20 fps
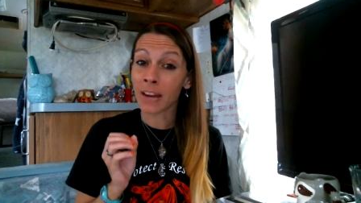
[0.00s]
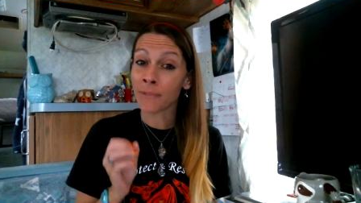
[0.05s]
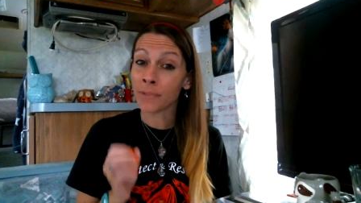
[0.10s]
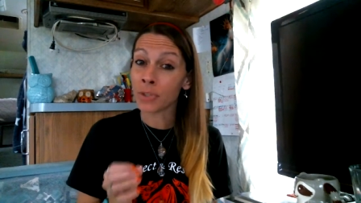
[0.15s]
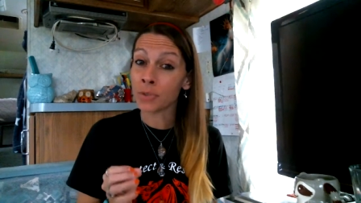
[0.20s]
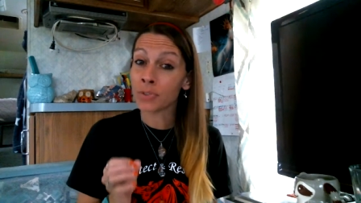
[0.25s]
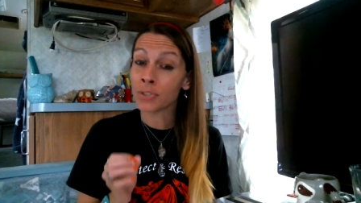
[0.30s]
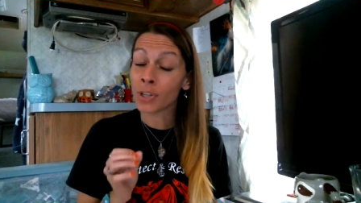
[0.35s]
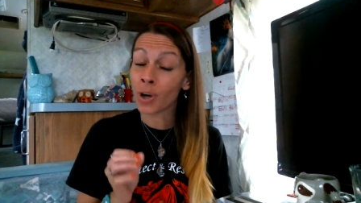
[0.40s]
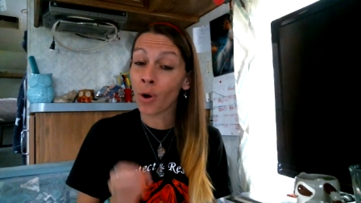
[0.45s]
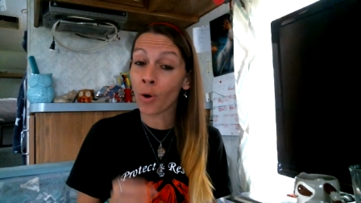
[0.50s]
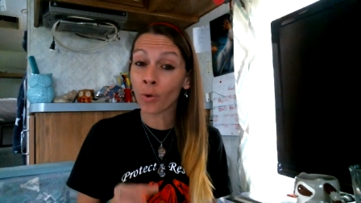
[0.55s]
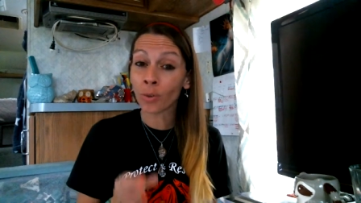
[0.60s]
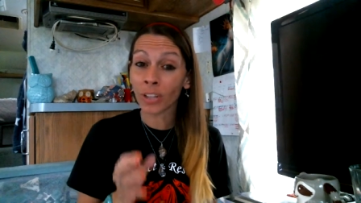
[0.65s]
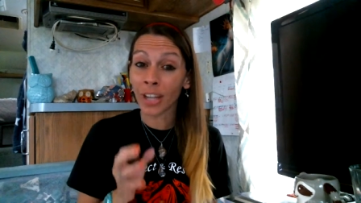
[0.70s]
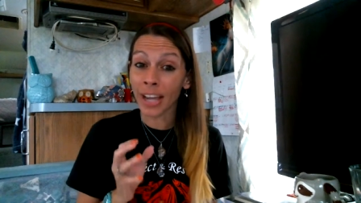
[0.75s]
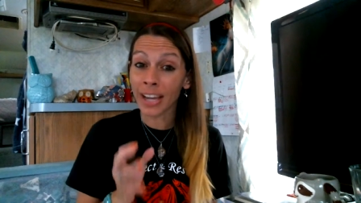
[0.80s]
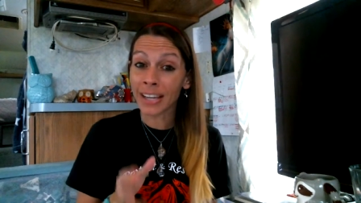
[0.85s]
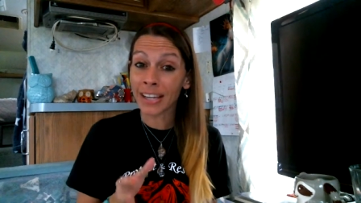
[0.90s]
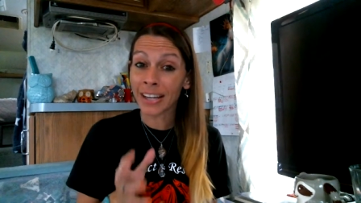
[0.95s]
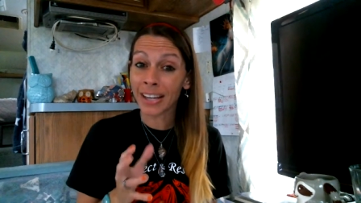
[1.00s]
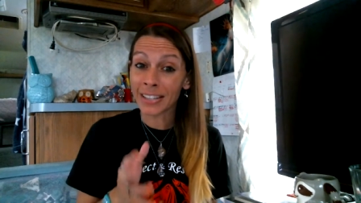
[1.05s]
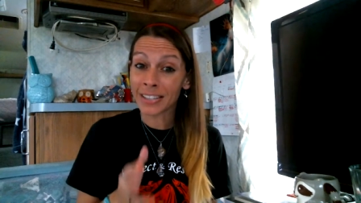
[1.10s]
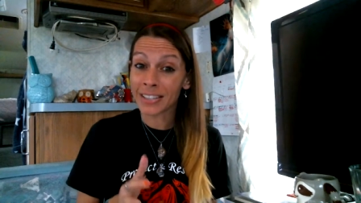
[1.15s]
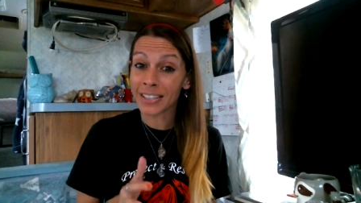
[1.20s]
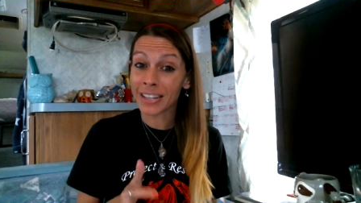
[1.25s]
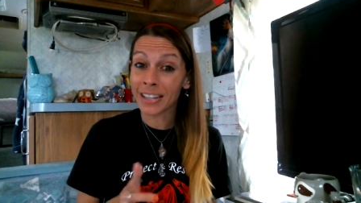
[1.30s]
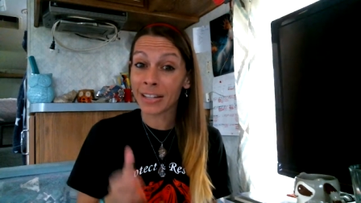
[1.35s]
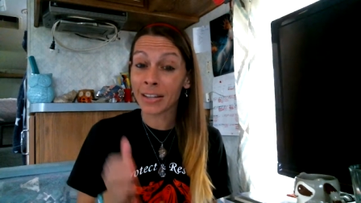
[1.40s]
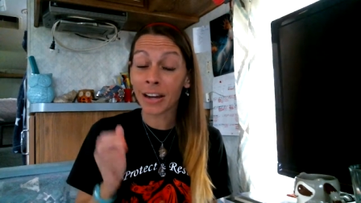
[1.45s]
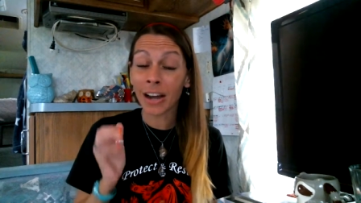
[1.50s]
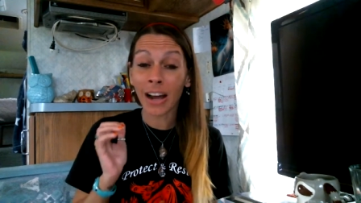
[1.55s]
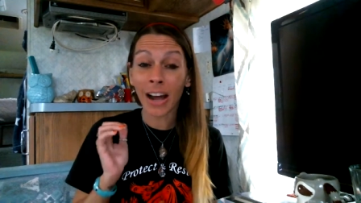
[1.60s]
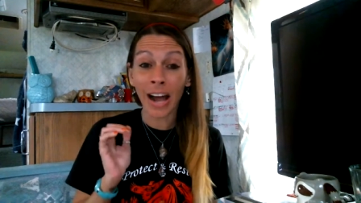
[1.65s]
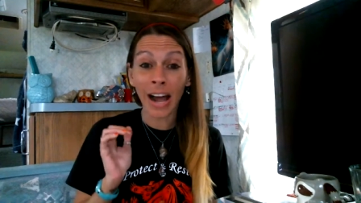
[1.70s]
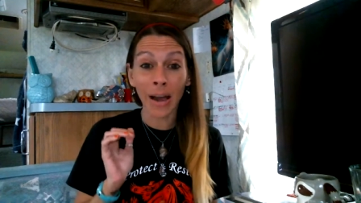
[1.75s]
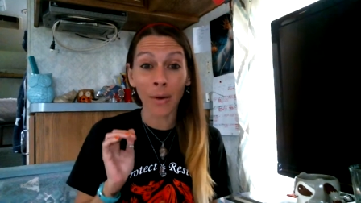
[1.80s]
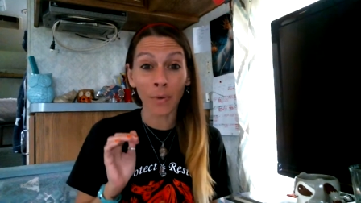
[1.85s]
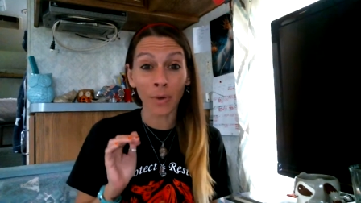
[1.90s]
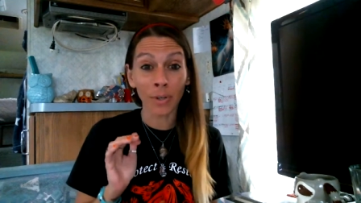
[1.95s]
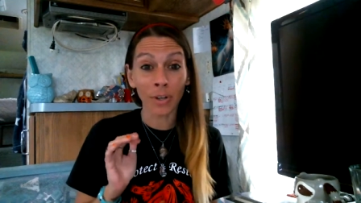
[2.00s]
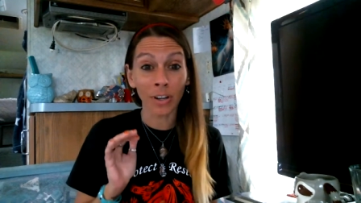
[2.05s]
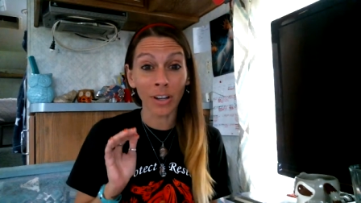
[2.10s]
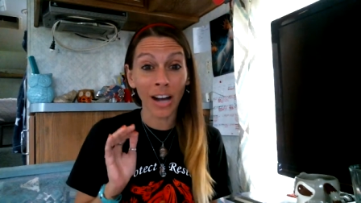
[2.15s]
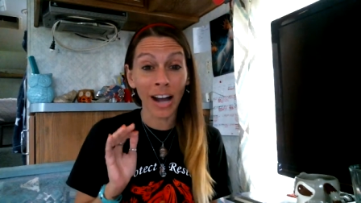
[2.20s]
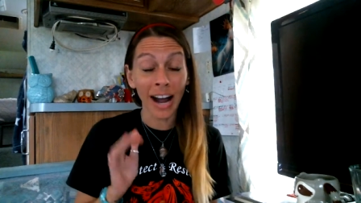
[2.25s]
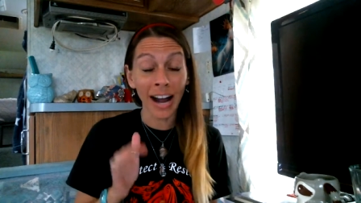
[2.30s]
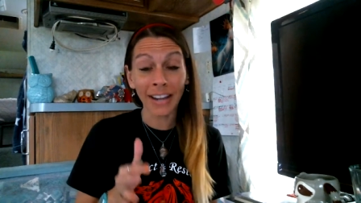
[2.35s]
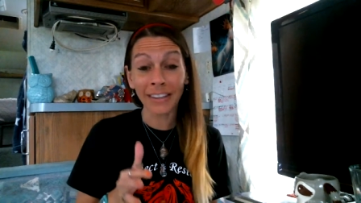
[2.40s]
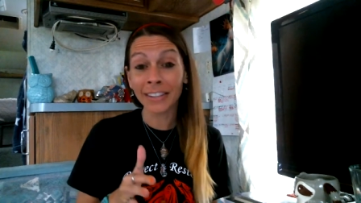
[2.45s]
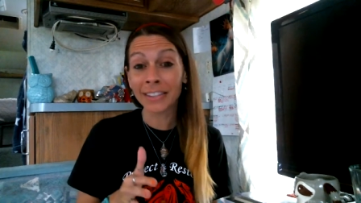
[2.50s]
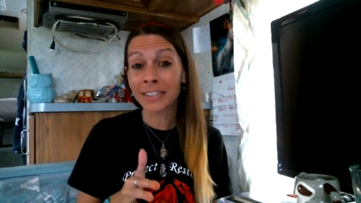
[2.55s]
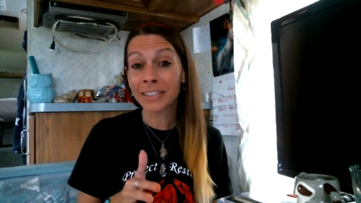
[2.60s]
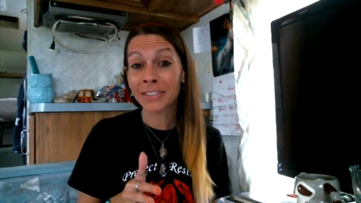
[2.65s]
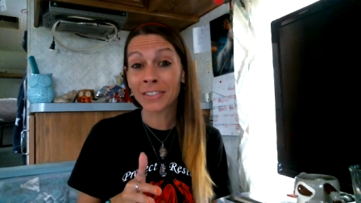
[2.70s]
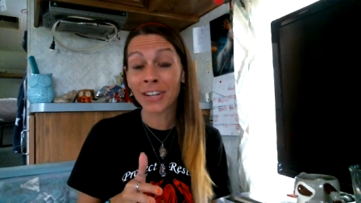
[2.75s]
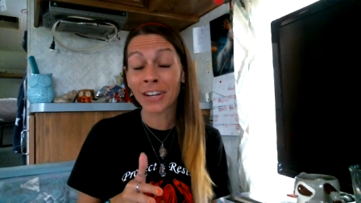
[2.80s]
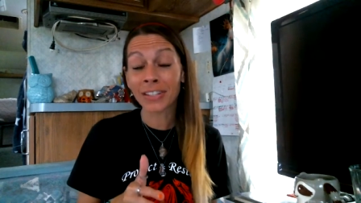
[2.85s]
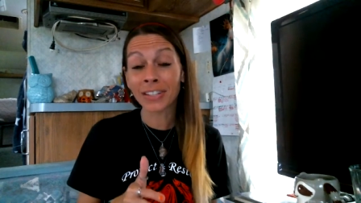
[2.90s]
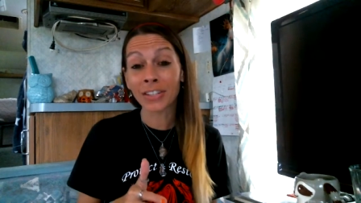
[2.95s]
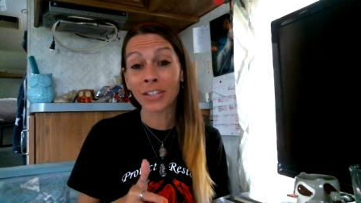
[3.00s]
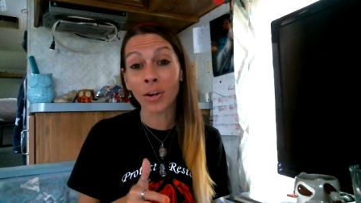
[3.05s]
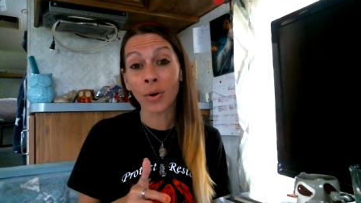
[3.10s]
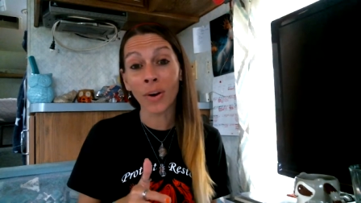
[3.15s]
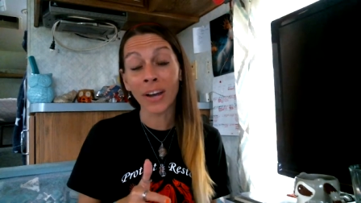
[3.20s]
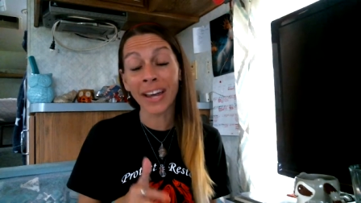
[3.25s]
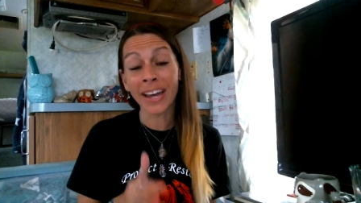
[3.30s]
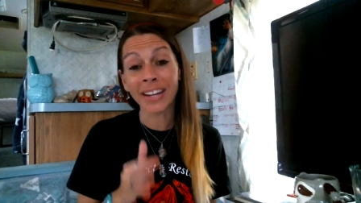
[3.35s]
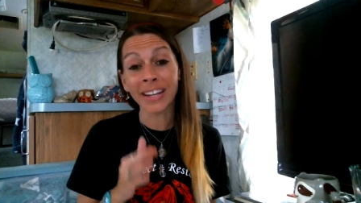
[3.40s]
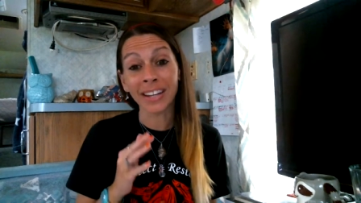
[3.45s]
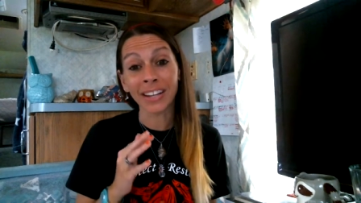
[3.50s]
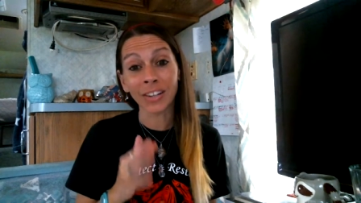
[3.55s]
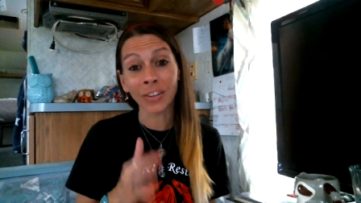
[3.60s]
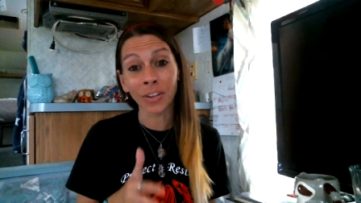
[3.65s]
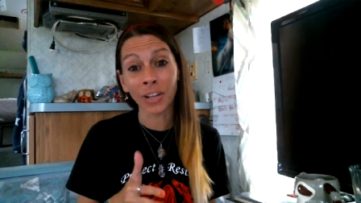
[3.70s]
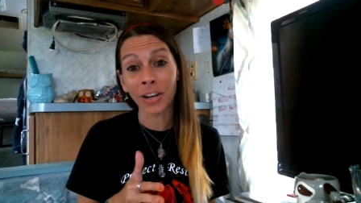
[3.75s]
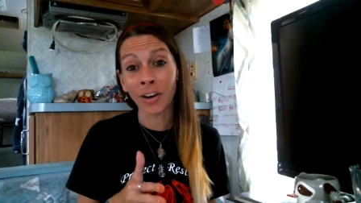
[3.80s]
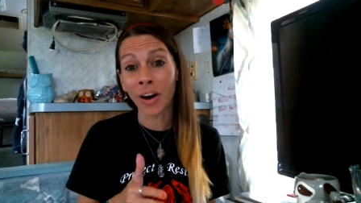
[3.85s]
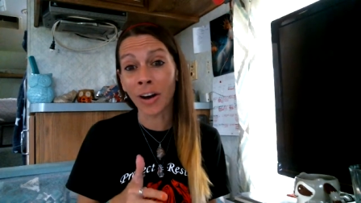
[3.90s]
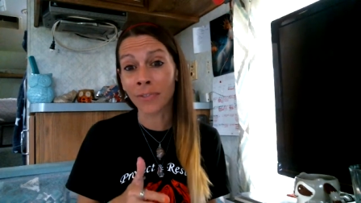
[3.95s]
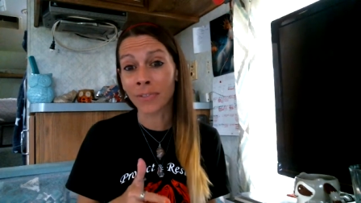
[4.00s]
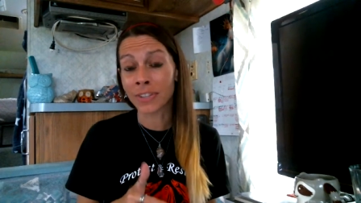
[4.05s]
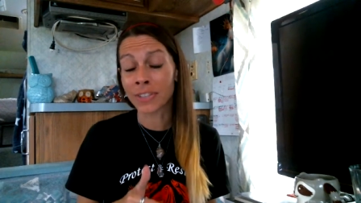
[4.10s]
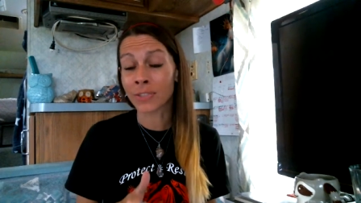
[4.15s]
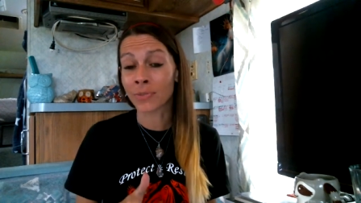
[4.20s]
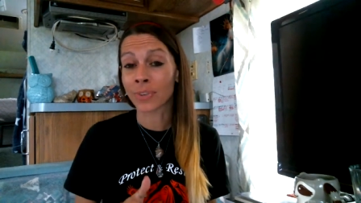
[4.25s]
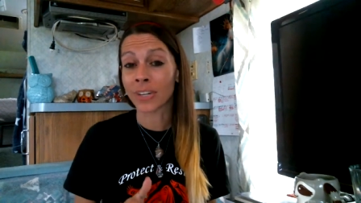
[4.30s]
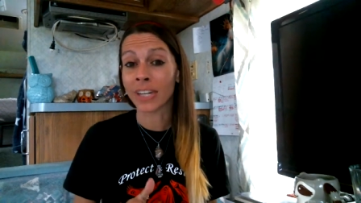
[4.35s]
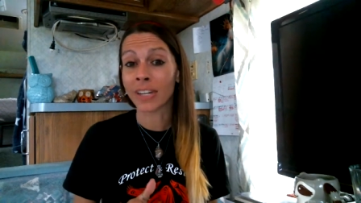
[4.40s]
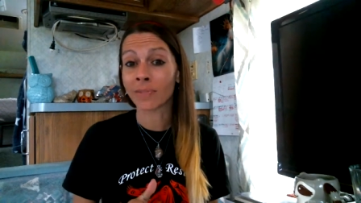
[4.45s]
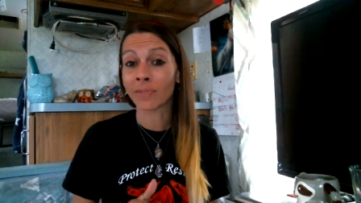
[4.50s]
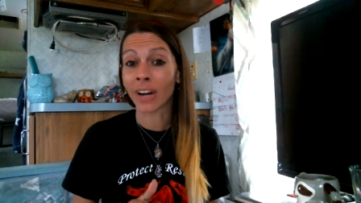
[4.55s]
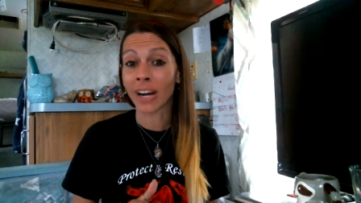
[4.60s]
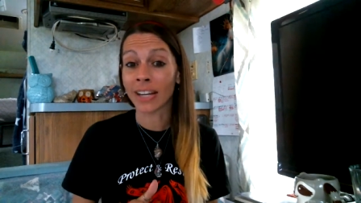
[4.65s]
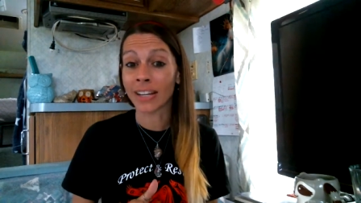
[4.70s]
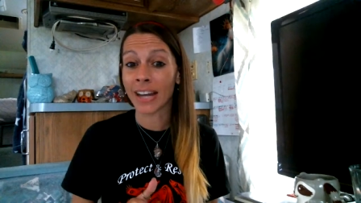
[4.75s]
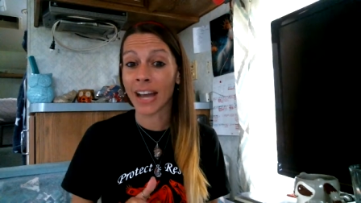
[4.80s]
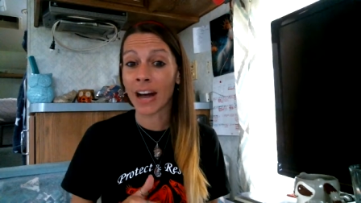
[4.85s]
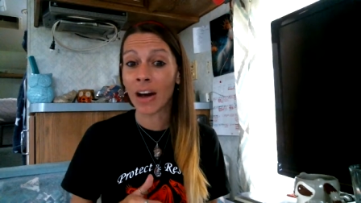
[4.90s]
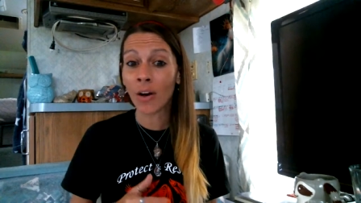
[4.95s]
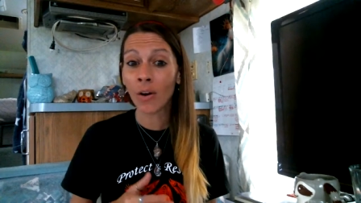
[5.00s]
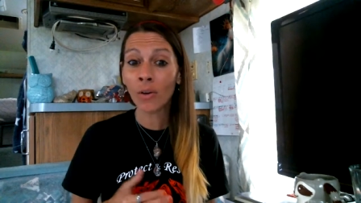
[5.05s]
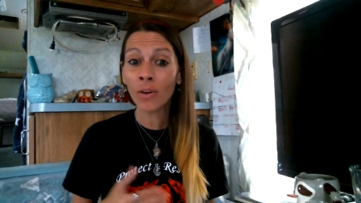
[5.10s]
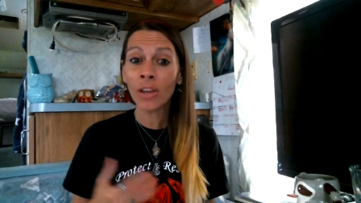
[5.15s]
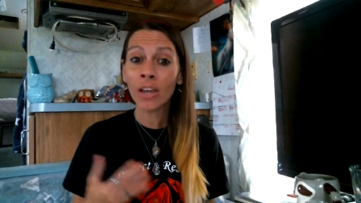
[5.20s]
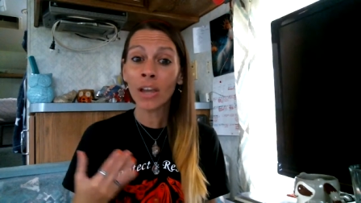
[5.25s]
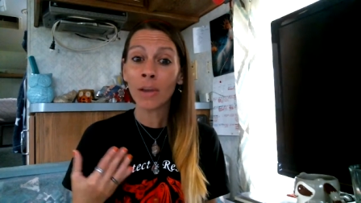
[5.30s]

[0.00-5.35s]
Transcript: If you don't like cussing, I would highly suggest to go ahead and click off this reading right now,